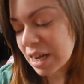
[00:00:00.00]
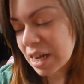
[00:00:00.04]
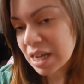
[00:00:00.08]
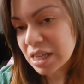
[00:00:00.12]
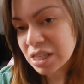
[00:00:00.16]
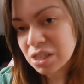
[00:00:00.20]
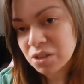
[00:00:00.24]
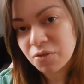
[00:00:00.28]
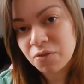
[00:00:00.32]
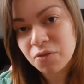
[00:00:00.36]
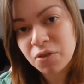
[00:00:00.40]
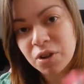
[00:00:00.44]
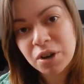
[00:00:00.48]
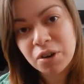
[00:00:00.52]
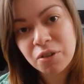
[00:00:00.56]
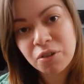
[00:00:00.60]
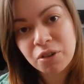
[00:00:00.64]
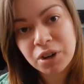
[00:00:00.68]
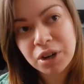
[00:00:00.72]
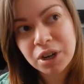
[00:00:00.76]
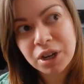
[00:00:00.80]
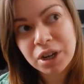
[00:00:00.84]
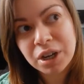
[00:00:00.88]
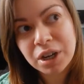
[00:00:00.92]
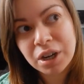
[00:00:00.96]
It's a
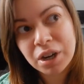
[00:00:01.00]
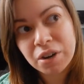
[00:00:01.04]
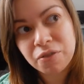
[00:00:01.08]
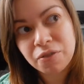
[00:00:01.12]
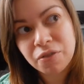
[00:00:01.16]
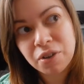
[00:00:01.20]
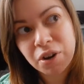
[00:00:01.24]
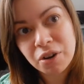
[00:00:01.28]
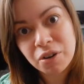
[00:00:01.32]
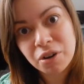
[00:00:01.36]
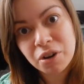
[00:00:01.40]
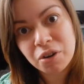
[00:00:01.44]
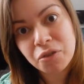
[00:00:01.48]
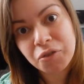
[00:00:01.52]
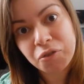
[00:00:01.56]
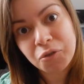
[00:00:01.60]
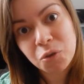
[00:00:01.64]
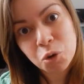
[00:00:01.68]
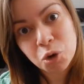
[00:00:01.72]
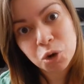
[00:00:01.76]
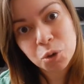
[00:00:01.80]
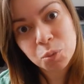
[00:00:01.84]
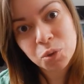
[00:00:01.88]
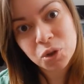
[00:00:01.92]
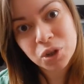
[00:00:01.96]
very, very
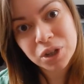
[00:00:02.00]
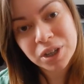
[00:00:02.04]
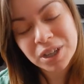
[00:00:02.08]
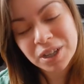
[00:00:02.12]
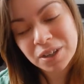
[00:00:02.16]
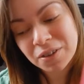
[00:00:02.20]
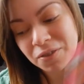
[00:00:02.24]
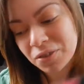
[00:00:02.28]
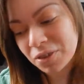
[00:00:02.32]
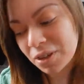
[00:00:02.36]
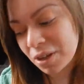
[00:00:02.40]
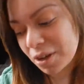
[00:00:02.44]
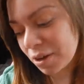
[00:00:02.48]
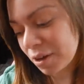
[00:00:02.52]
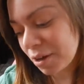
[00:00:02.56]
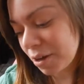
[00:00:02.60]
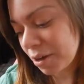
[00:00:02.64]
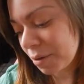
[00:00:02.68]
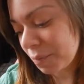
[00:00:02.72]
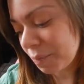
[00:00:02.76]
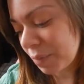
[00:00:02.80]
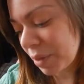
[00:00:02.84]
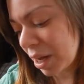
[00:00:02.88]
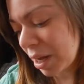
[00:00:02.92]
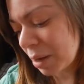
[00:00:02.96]
affordable gift.
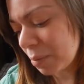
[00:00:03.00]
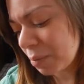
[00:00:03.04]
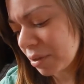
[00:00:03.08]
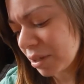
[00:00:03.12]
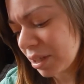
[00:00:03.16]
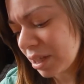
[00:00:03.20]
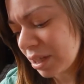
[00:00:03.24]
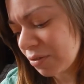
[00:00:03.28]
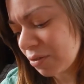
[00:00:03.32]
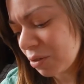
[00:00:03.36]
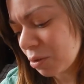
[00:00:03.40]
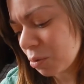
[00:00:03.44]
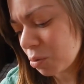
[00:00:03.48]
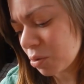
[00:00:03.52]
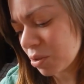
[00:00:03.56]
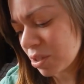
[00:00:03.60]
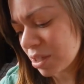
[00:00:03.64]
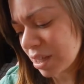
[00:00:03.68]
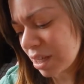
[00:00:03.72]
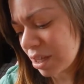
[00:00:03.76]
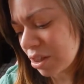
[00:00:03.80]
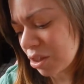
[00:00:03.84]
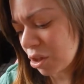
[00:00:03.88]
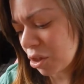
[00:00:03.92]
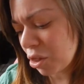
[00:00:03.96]
I believe it
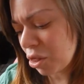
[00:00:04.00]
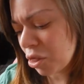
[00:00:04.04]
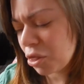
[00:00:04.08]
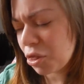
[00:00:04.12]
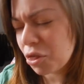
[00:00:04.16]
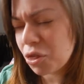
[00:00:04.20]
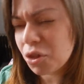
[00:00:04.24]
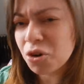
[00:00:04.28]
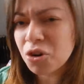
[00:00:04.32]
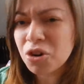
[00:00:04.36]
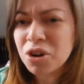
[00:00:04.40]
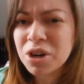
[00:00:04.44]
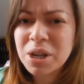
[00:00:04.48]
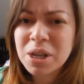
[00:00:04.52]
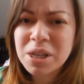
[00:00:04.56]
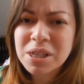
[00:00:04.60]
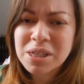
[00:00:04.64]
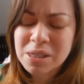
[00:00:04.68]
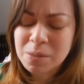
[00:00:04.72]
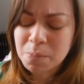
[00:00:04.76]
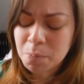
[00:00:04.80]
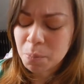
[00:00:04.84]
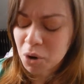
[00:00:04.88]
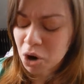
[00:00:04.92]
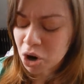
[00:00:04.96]
was in the
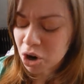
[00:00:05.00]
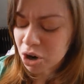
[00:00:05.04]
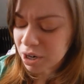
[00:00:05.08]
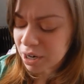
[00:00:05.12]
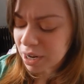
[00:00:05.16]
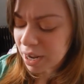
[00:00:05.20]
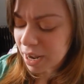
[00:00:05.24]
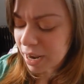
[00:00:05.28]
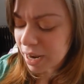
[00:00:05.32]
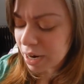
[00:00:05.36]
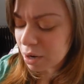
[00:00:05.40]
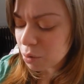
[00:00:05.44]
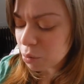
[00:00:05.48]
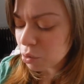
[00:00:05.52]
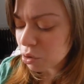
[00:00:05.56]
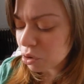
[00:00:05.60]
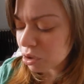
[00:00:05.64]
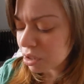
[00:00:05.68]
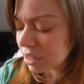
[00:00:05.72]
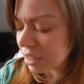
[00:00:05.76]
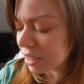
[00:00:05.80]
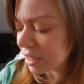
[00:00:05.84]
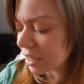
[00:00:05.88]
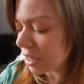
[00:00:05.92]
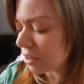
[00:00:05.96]
30s mark. I
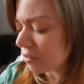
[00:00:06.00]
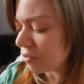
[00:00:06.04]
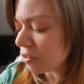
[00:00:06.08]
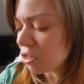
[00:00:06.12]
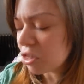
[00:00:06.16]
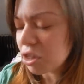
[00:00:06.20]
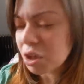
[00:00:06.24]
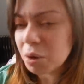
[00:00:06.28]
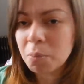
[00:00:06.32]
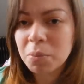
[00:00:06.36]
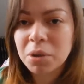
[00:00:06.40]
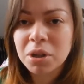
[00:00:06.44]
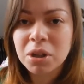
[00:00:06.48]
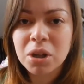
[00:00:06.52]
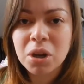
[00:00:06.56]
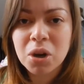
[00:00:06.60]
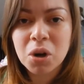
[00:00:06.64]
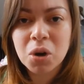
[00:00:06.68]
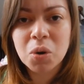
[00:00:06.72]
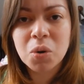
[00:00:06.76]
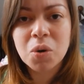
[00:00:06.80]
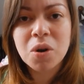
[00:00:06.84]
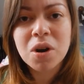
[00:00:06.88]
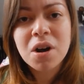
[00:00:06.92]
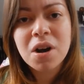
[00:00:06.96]
will link everything
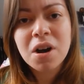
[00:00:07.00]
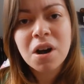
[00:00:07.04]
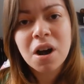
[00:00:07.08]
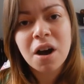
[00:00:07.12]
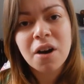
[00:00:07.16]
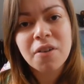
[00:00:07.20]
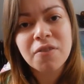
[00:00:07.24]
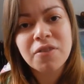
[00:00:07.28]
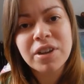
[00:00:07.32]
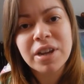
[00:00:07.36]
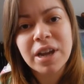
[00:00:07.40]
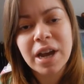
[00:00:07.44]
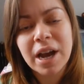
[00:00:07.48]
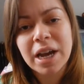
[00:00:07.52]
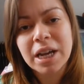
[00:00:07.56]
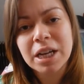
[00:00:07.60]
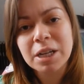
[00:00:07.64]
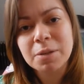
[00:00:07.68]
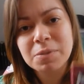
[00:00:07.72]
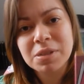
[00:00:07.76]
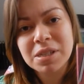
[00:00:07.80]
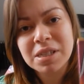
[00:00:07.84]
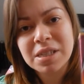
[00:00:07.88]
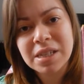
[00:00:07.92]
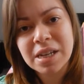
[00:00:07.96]
below of the
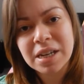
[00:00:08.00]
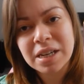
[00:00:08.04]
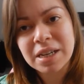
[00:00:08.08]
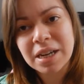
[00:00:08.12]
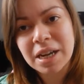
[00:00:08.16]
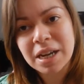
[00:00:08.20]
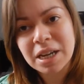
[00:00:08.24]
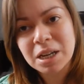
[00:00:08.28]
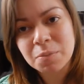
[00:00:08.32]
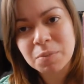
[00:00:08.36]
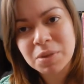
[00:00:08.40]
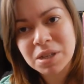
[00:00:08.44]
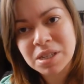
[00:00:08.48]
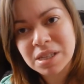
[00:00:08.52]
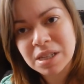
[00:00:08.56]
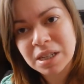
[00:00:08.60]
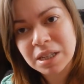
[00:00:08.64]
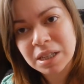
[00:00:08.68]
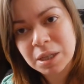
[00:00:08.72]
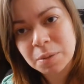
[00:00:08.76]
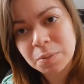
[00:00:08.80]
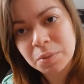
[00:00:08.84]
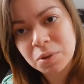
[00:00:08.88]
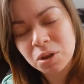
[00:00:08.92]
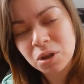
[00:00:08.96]
items. The second item is the
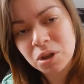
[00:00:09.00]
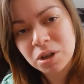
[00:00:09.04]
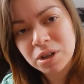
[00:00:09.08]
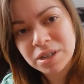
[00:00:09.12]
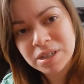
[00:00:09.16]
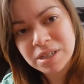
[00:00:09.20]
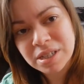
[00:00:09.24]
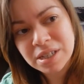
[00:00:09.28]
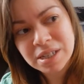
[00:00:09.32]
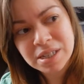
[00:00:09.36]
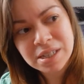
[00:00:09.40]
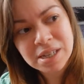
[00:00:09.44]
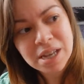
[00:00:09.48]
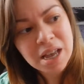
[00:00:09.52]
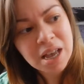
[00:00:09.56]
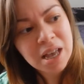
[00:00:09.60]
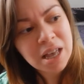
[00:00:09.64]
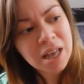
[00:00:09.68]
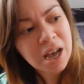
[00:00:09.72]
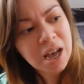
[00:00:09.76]
lip glosses.